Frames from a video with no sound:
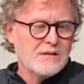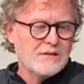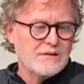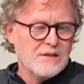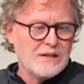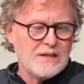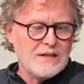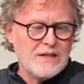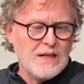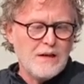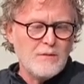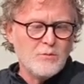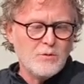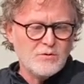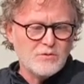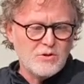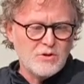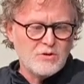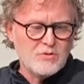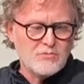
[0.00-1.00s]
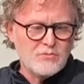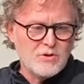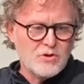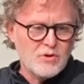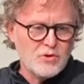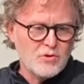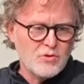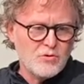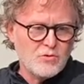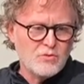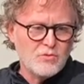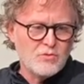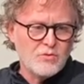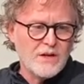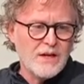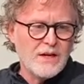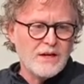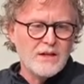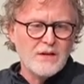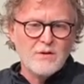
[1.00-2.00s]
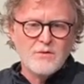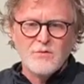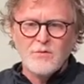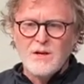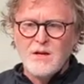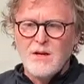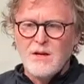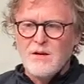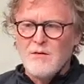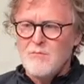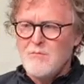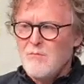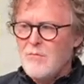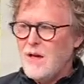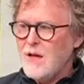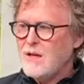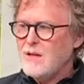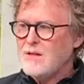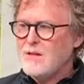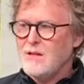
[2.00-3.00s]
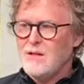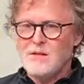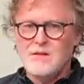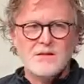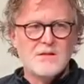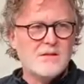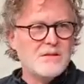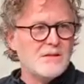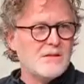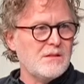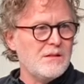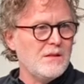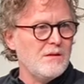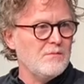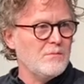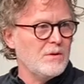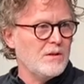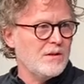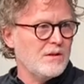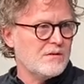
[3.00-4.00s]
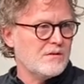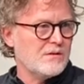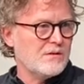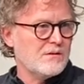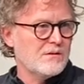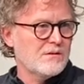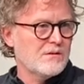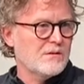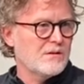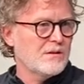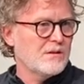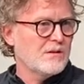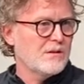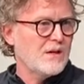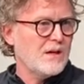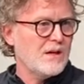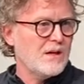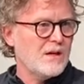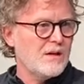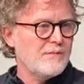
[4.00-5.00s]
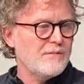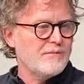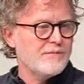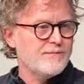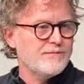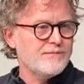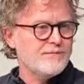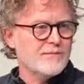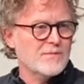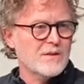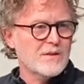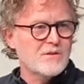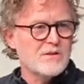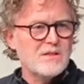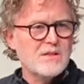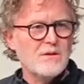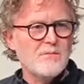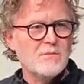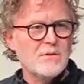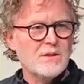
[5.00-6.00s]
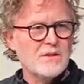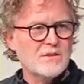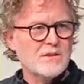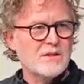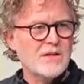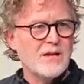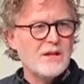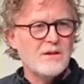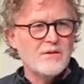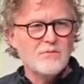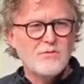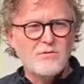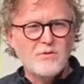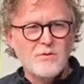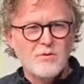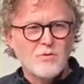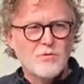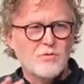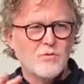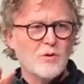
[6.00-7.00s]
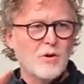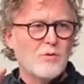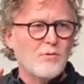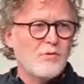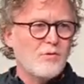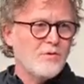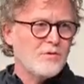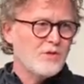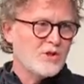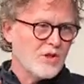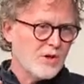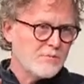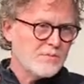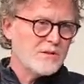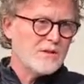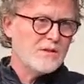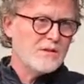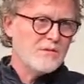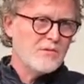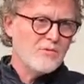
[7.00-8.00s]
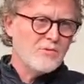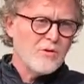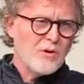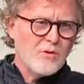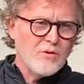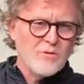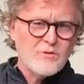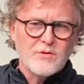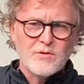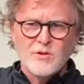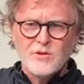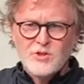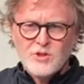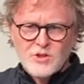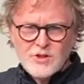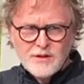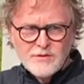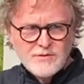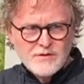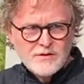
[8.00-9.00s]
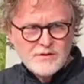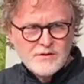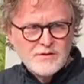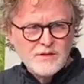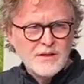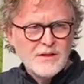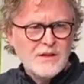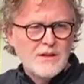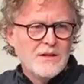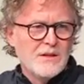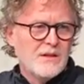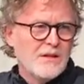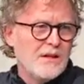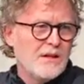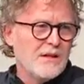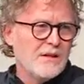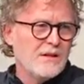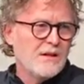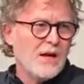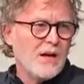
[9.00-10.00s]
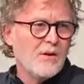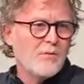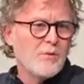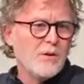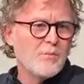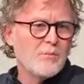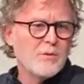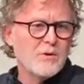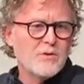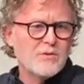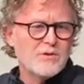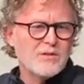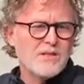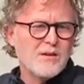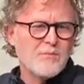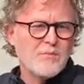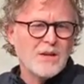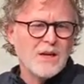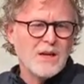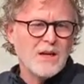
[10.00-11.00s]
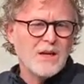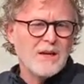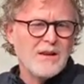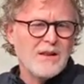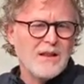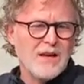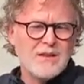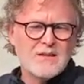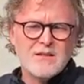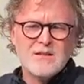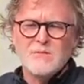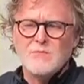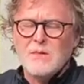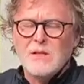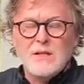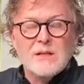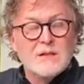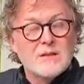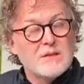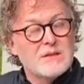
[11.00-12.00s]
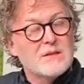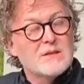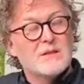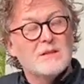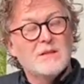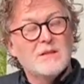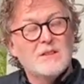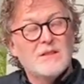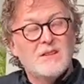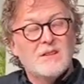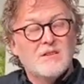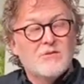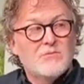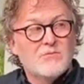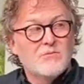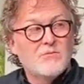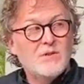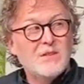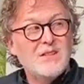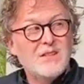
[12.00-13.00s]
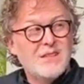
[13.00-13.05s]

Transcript: enabled you to kind of make these seamless kind of jumps in growth or shifts in how we approach something, and that to me is really